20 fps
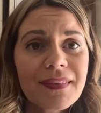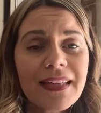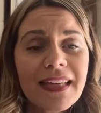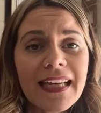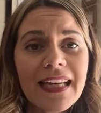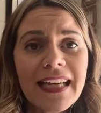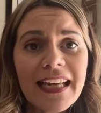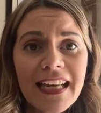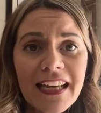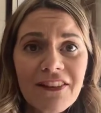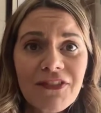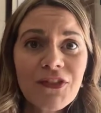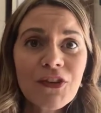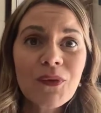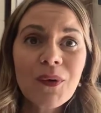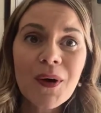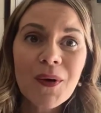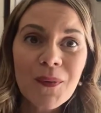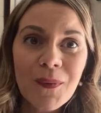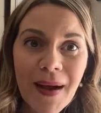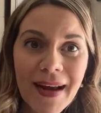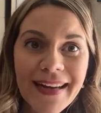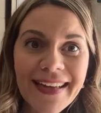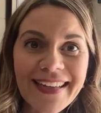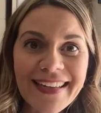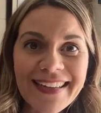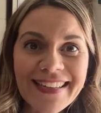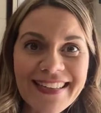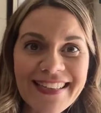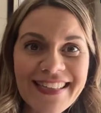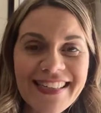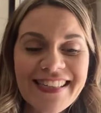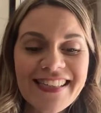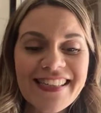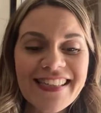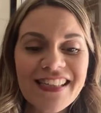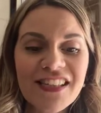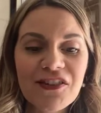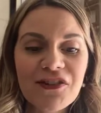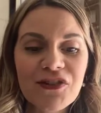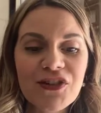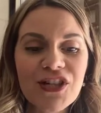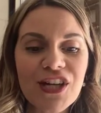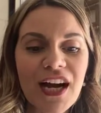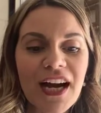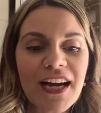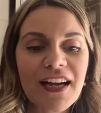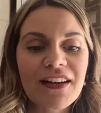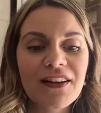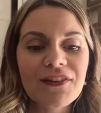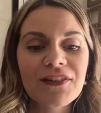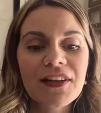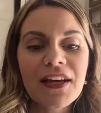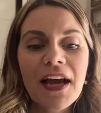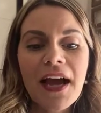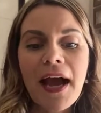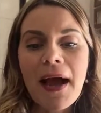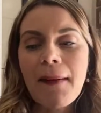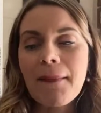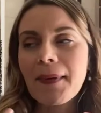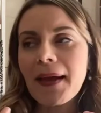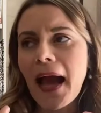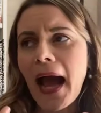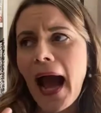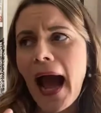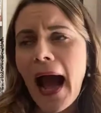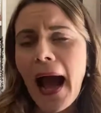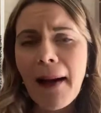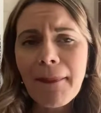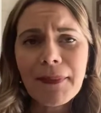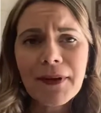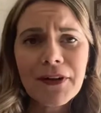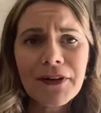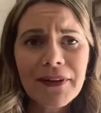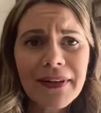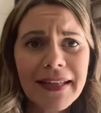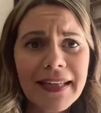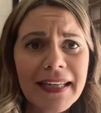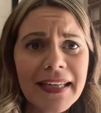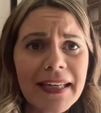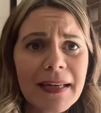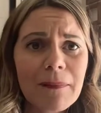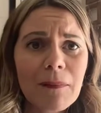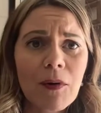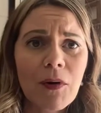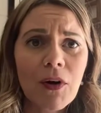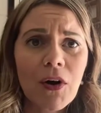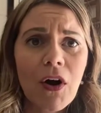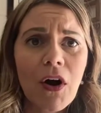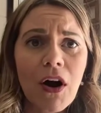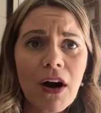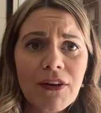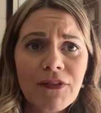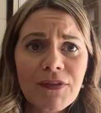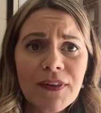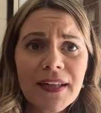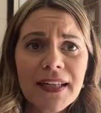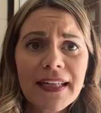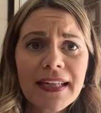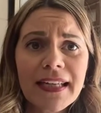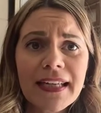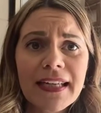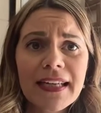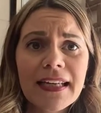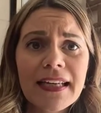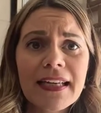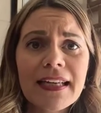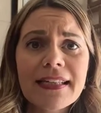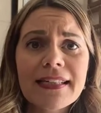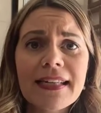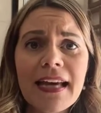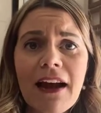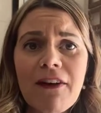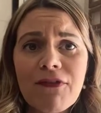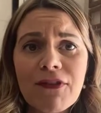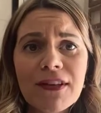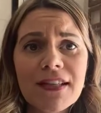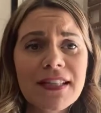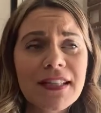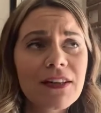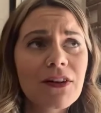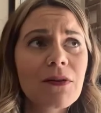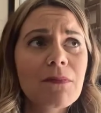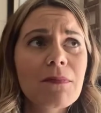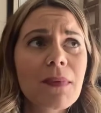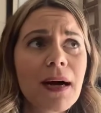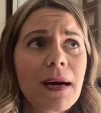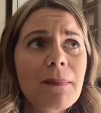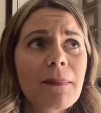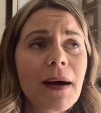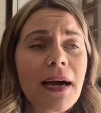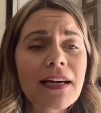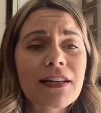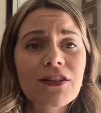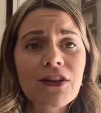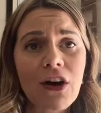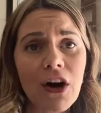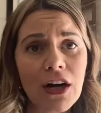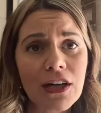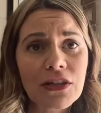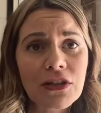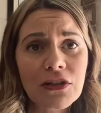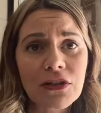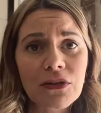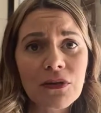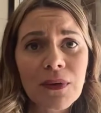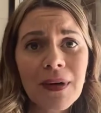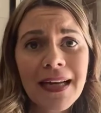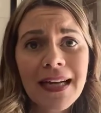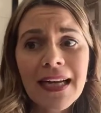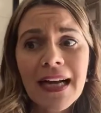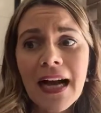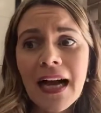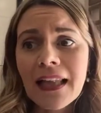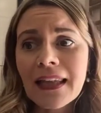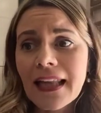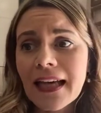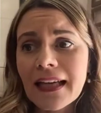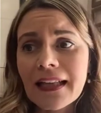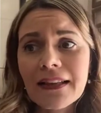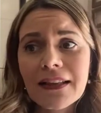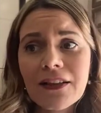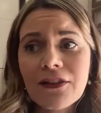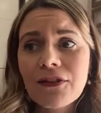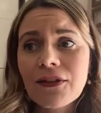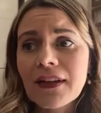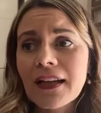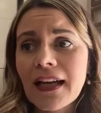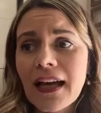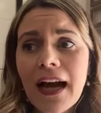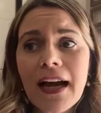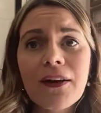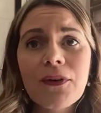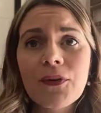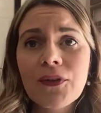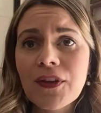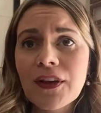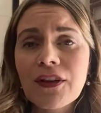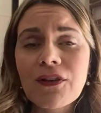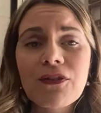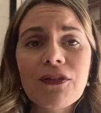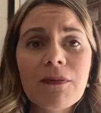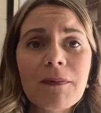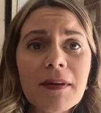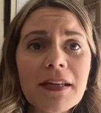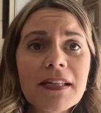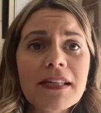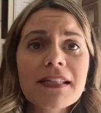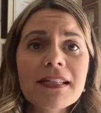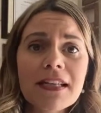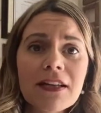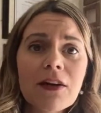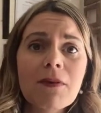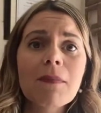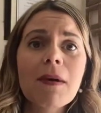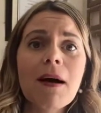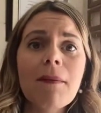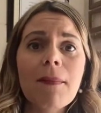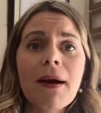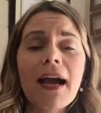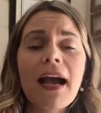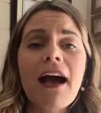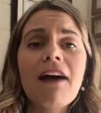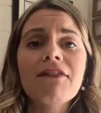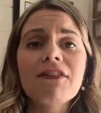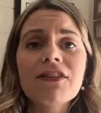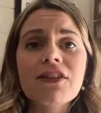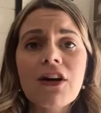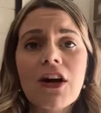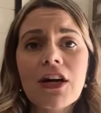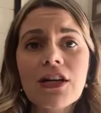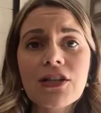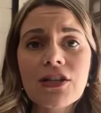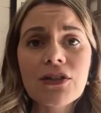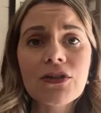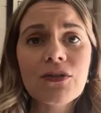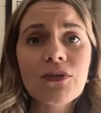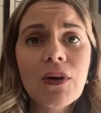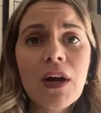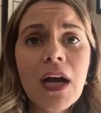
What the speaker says: if you are ready to see your child be a happier kid, a more confident kid, every single mom I talk to, like literally, I don't think there's been a single mom I haven't talked to